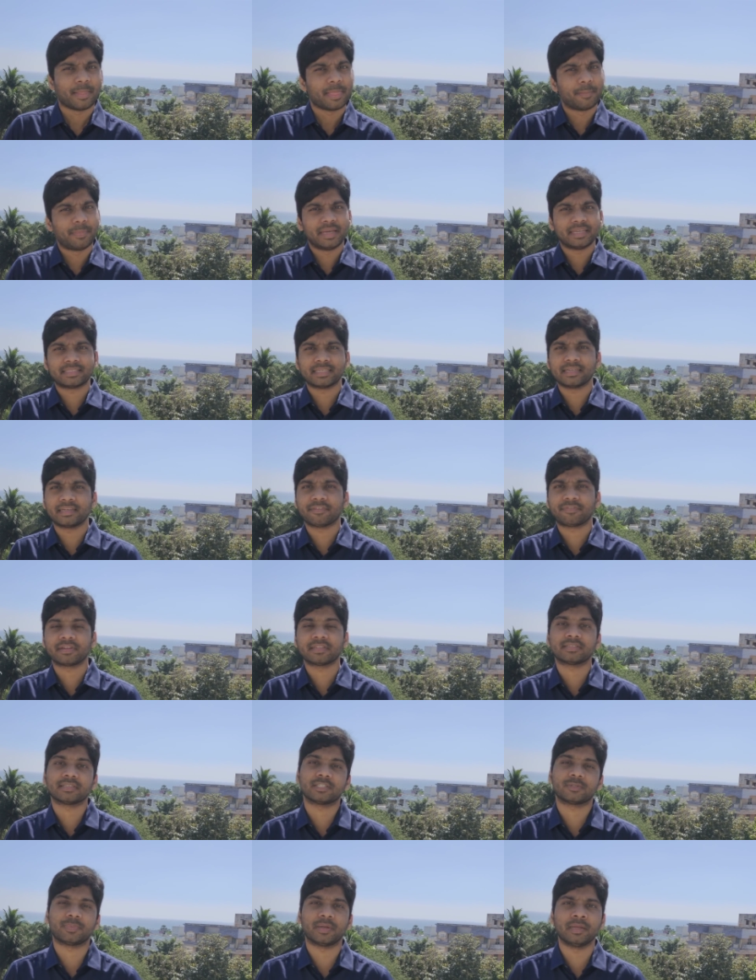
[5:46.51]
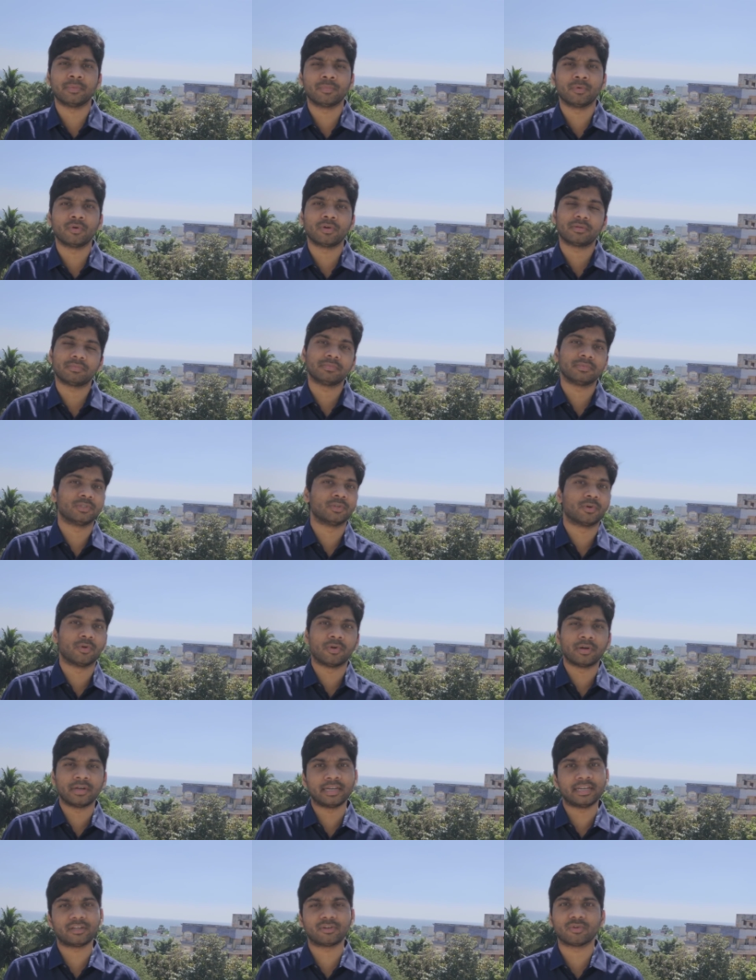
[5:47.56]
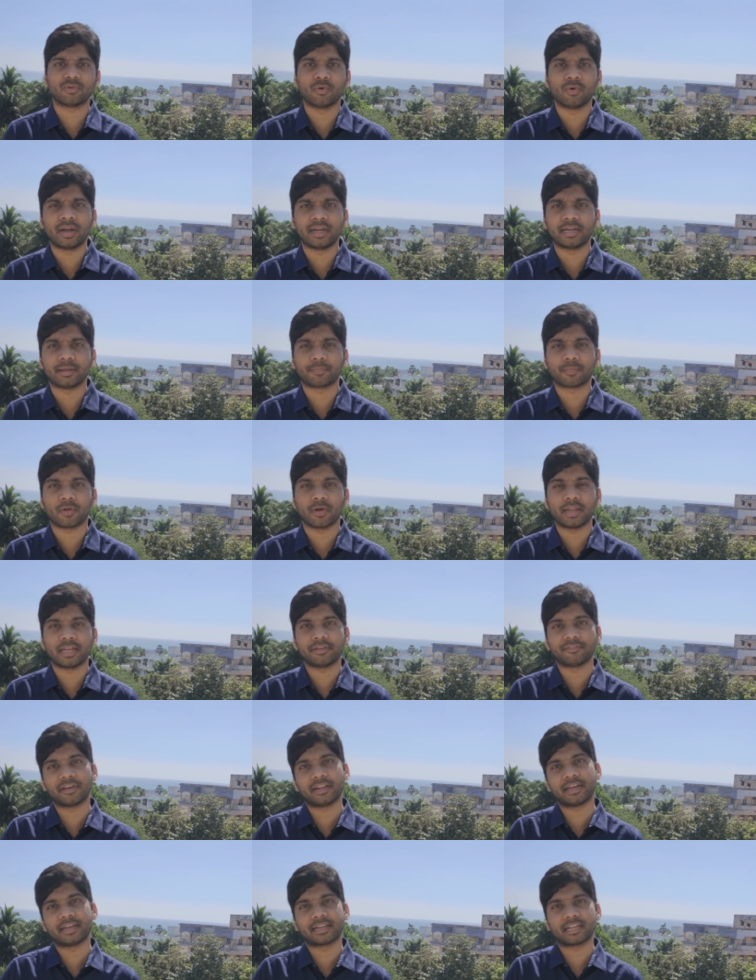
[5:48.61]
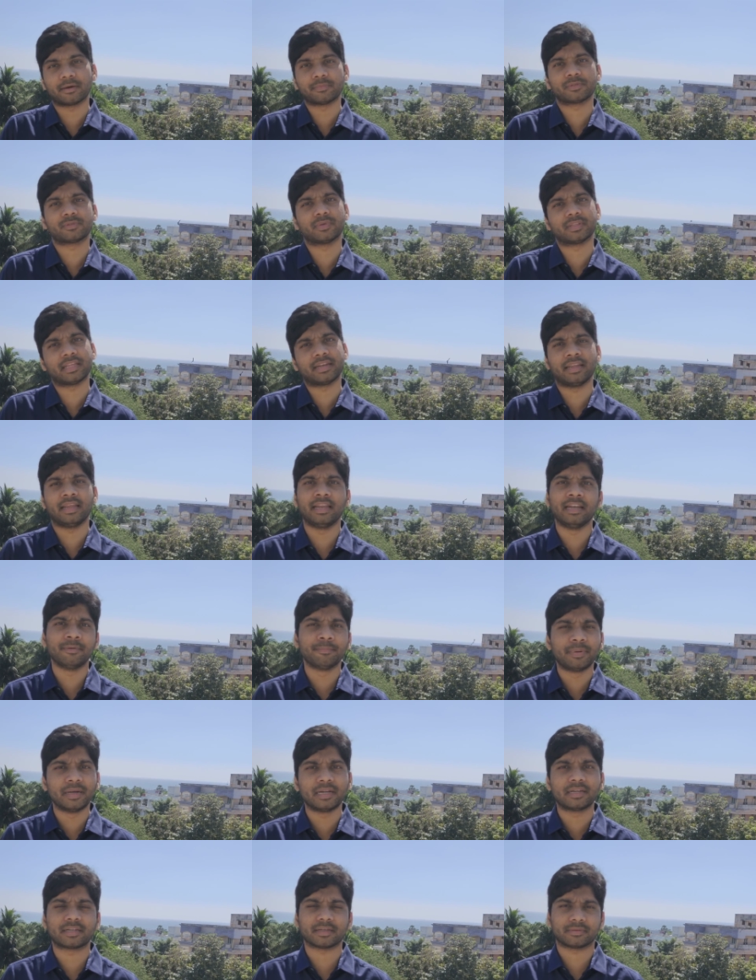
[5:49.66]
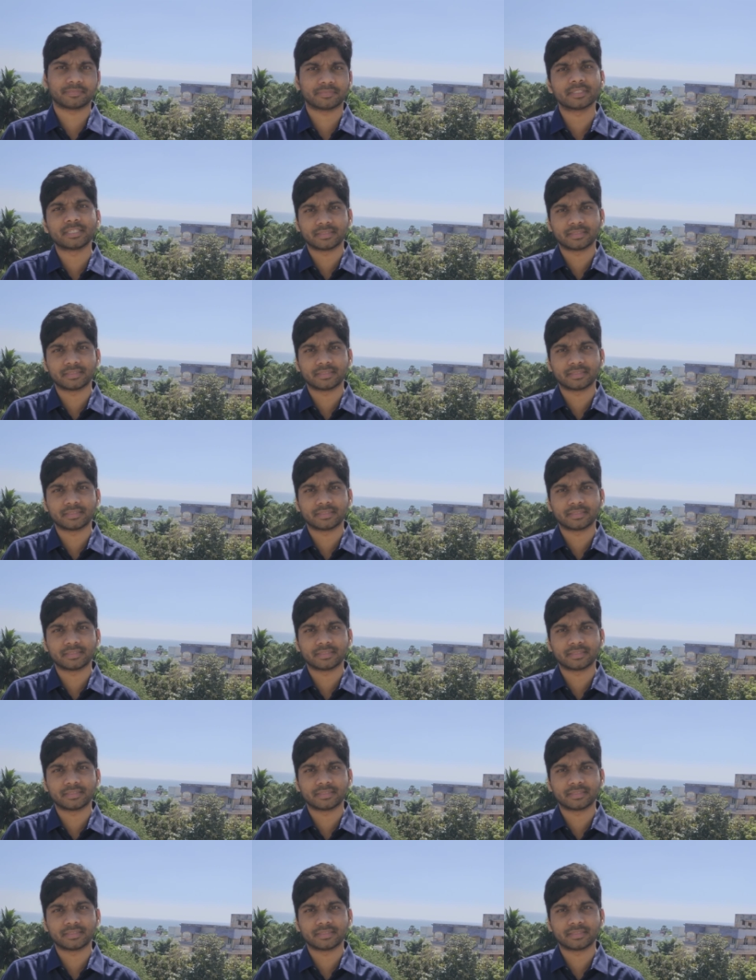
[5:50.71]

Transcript: The basic difference in Spring Boot, you don't need to go and deploy anywhere. It comes with an inbuilt